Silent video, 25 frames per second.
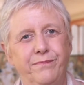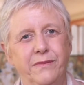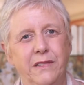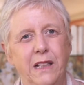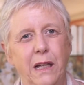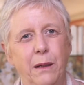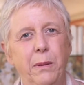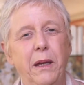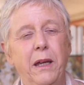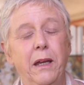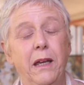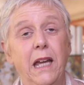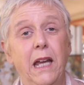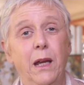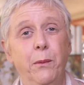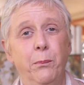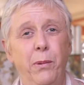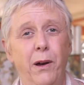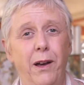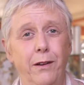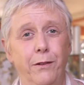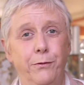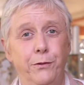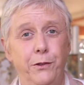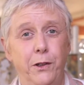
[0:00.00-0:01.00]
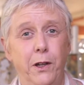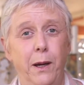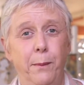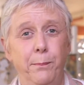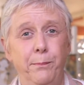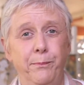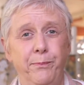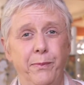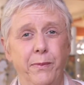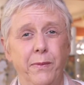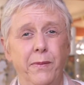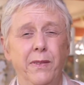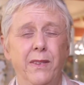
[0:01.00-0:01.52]
like getting puffed
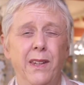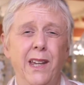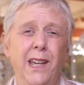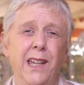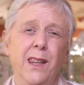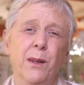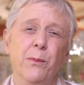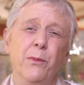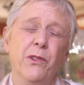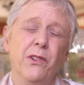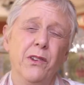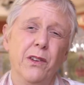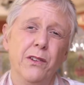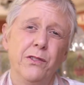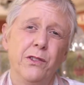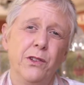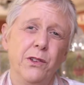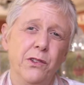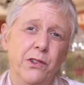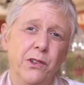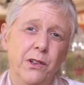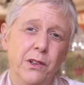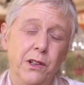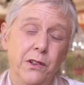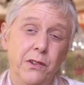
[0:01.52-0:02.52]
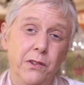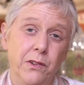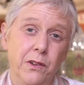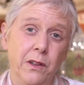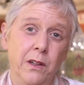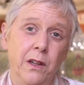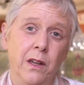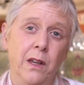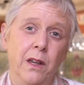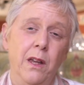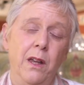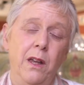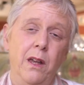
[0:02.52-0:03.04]
up, taking themselves too
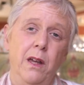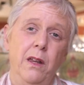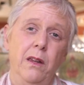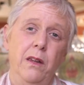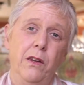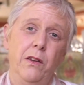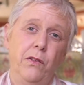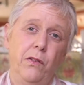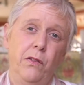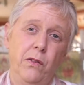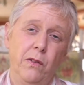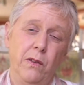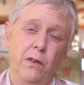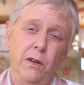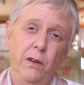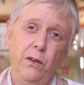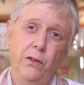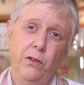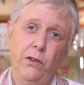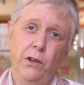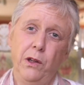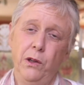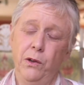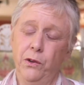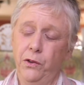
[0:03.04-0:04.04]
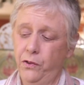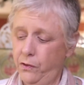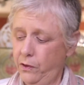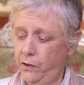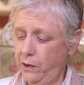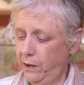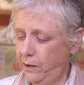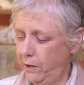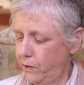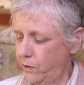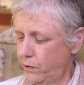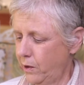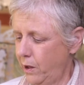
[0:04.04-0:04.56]
seriously. You'll
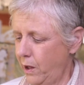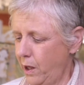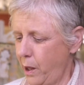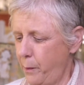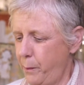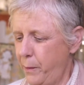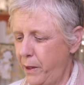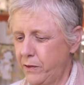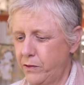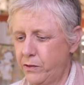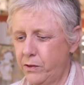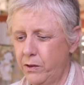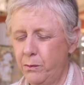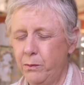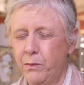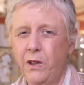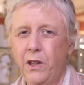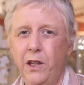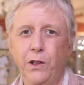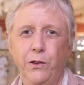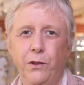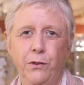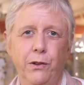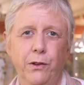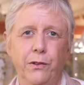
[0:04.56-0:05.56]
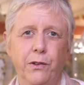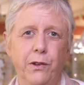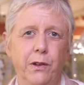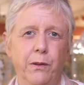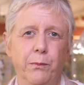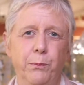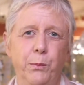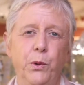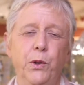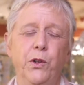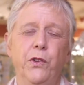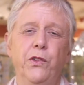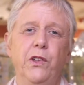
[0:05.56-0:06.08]
see these comments from teachers
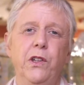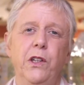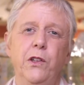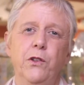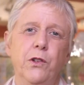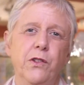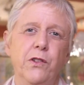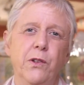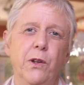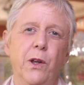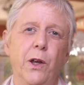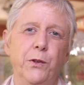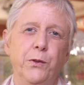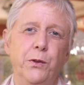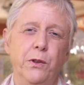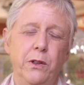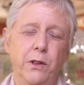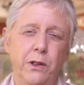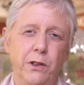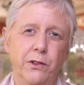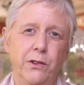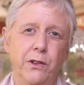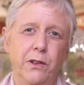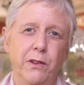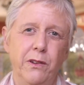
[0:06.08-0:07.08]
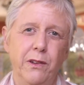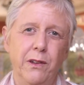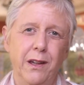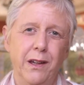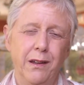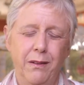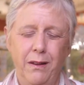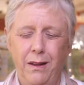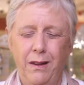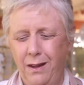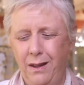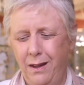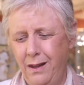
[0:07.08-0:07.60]
and Buddhist teachers in all traditions, like,
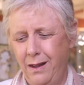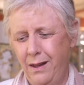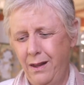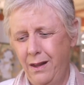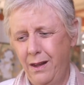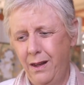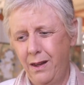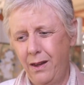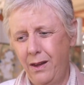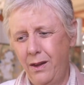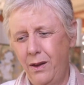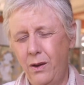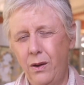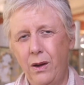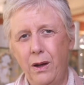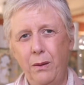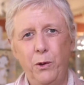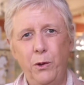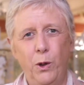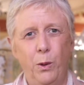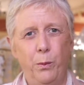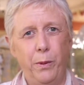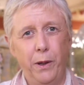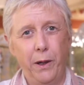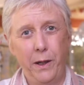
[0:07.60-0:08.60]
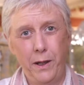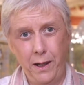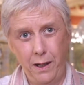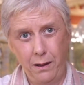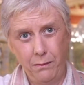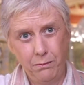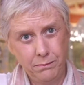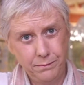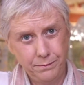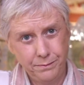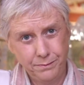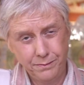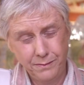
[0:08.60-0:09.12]
"Oh, I'm
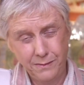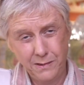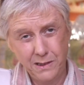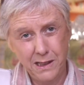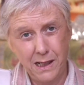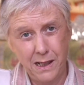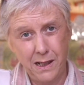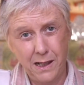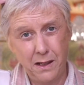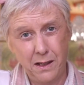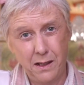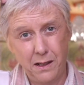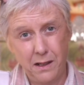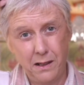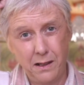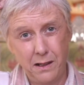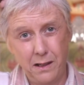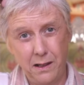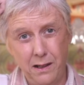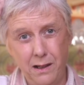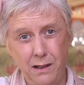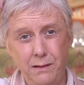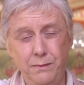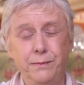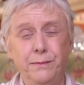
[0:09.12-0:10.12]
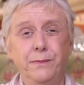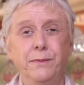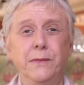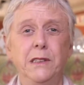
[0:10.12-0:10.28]
nobody," da da da da.